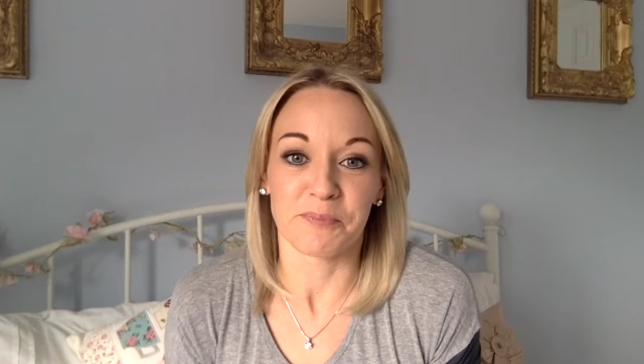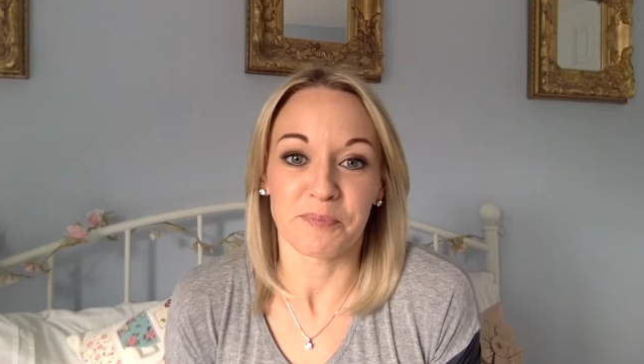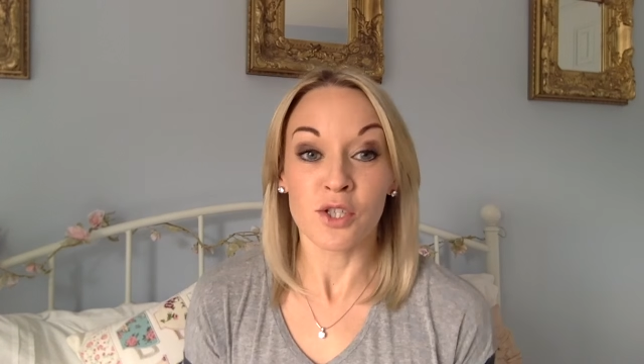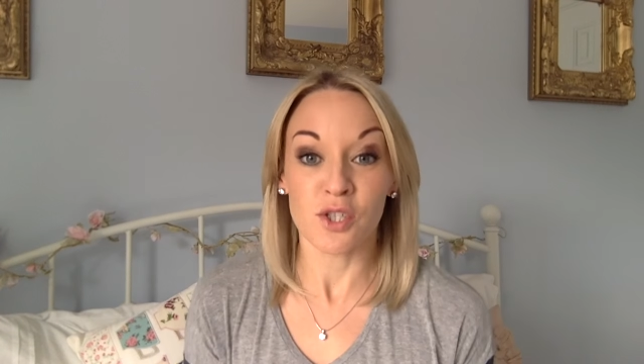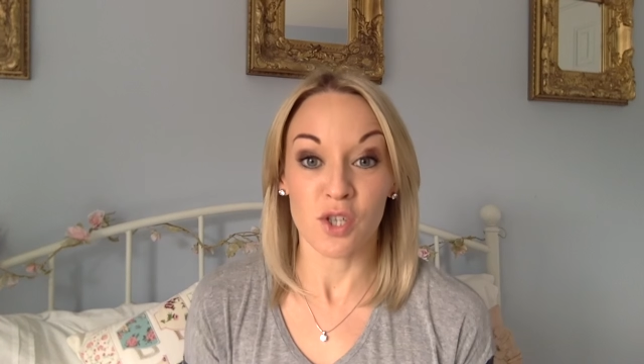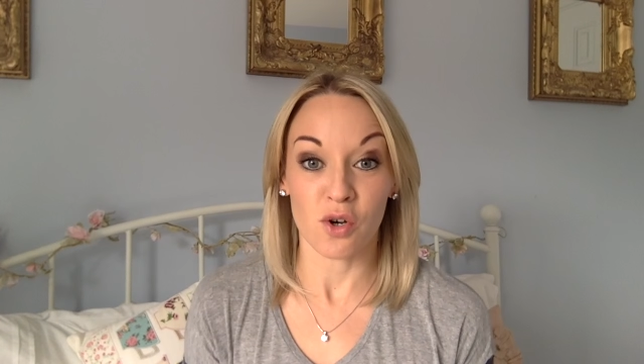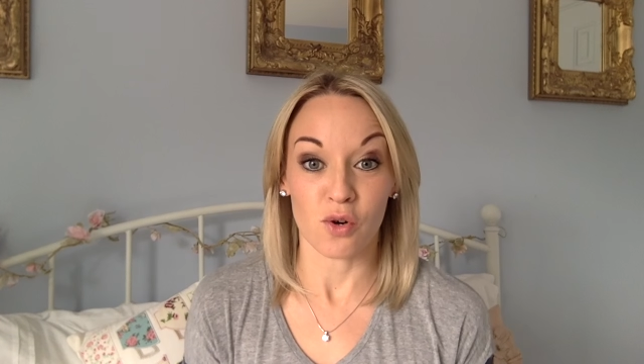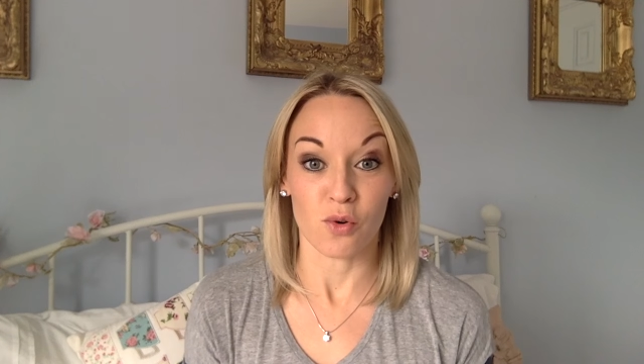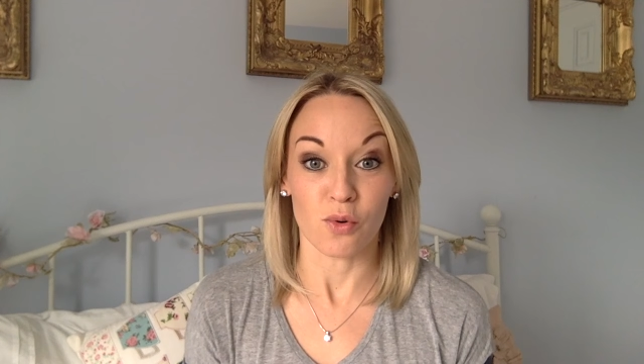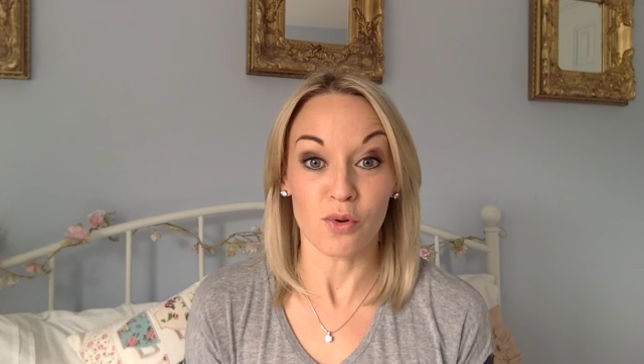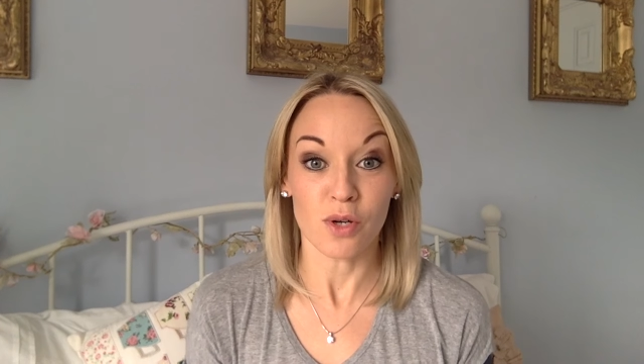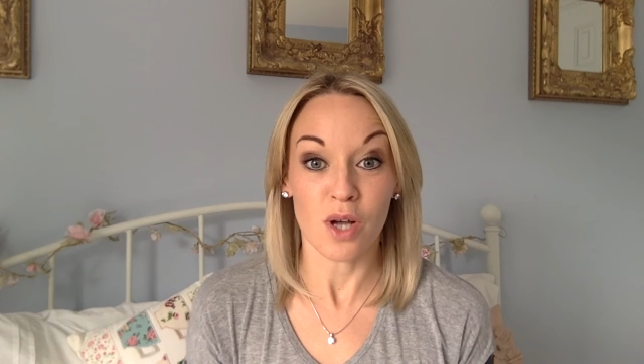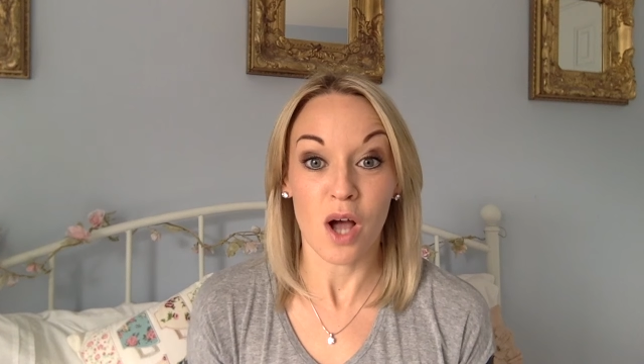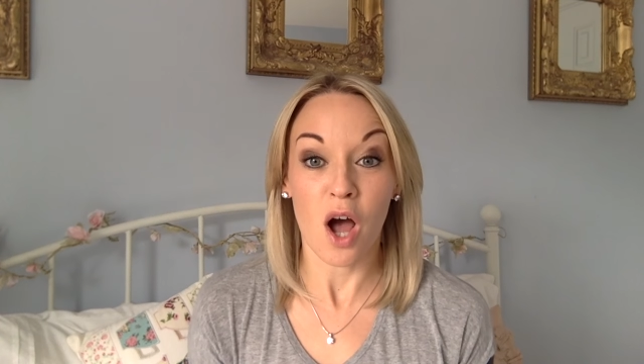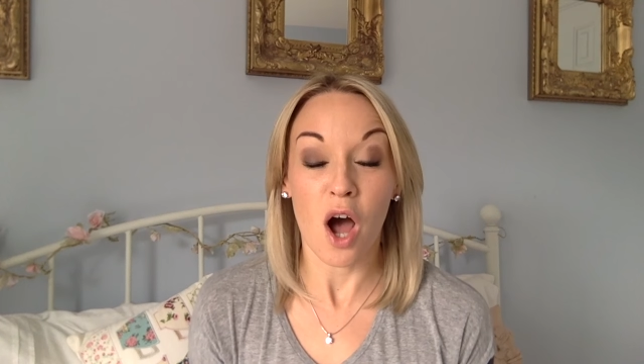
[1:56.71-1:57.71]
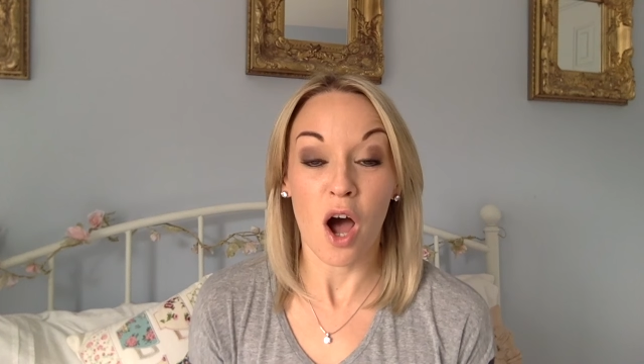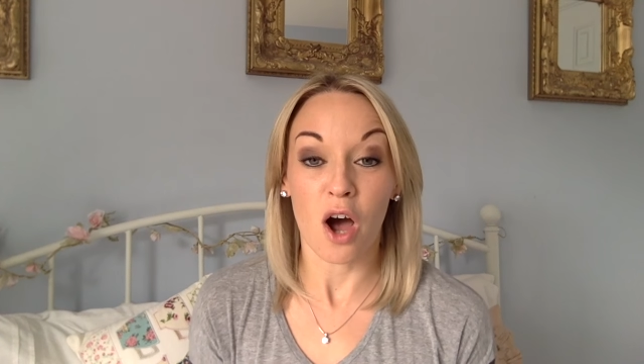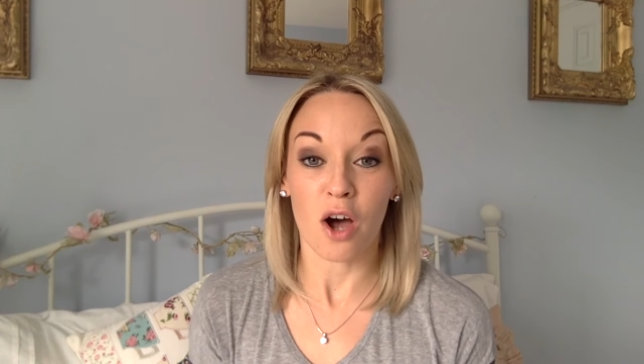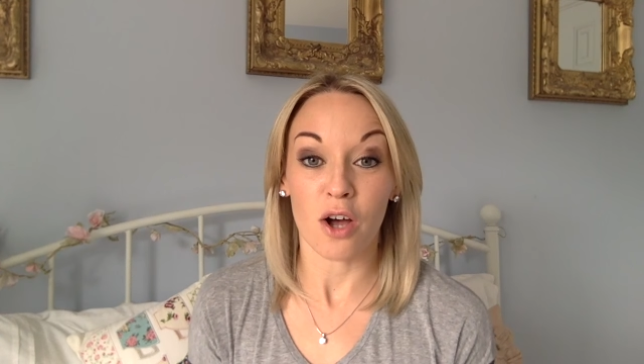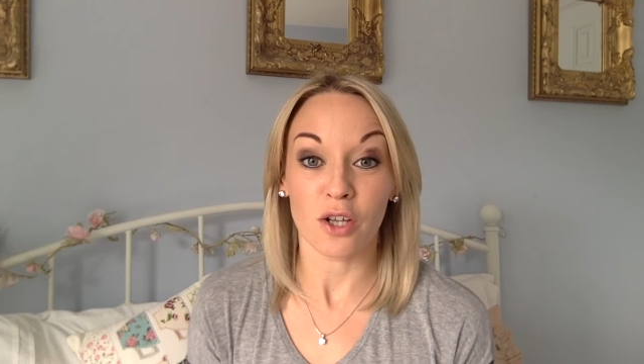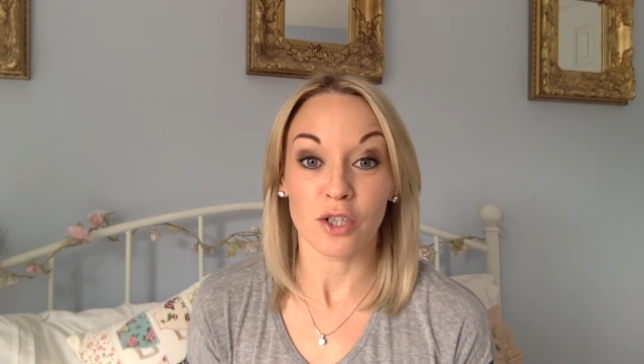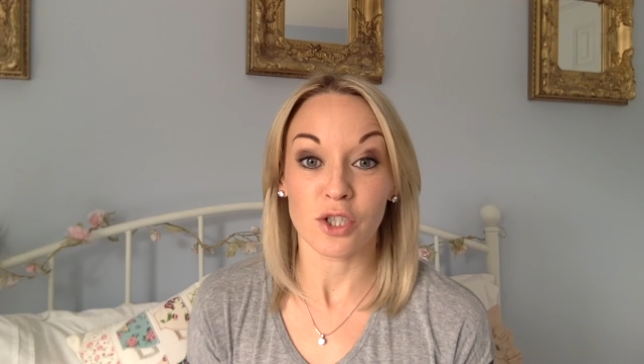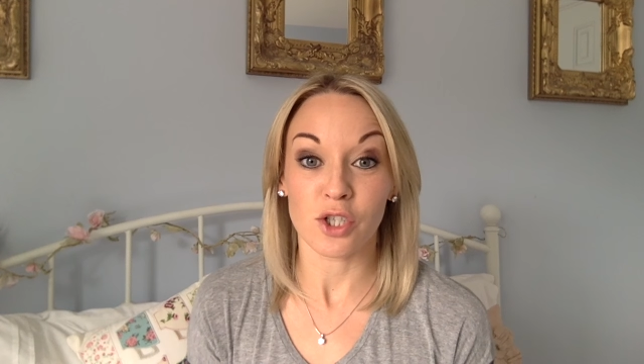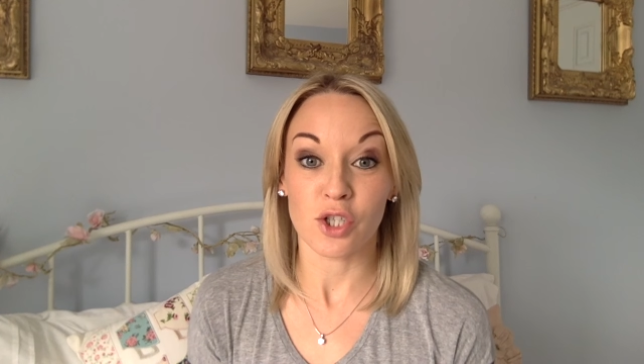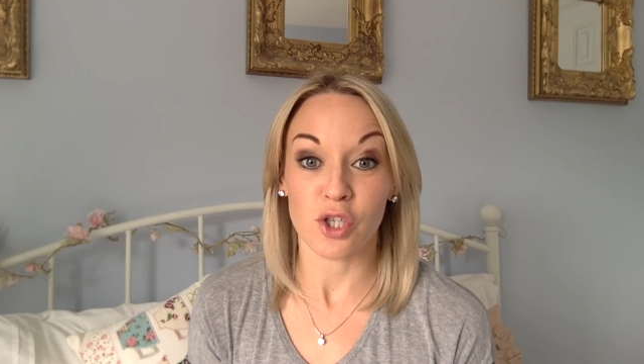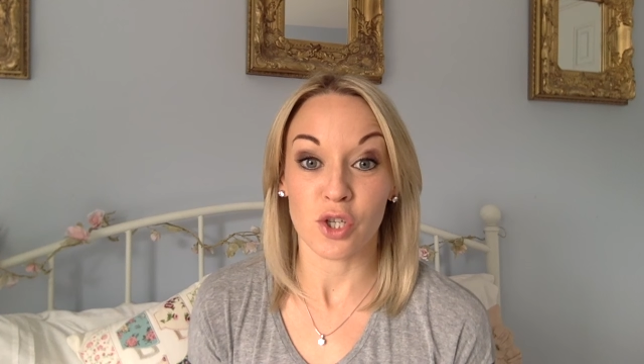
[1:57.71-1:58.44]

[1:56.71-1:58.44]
So on